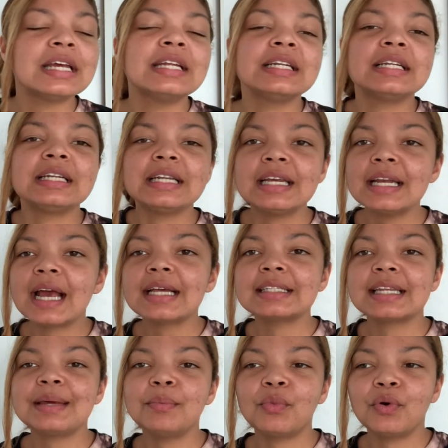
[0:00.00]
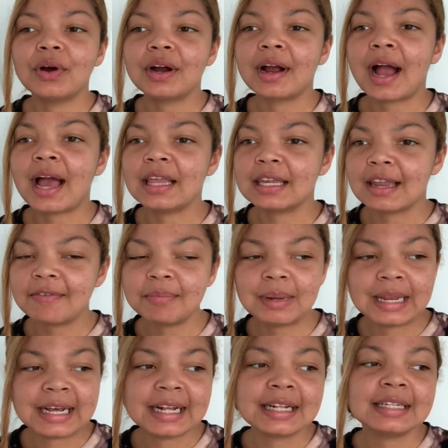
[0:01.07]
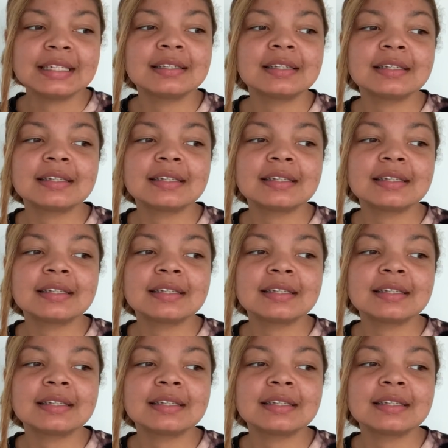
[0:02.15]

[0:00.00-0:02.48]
Need I say more? I love plants.